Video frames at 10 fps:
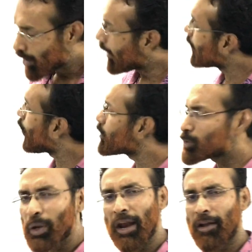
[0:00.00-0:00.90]
And
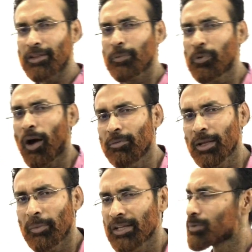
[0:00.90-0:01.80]
also another
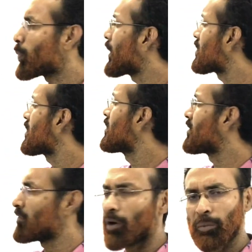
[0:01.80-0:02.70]
problem is with
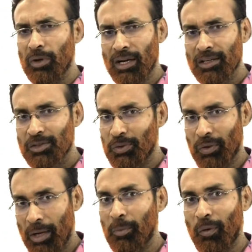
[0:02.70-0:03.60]
the formula
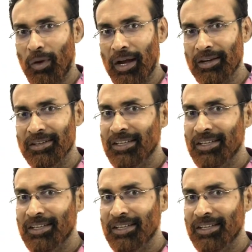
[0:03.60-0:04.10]
sodium chloride.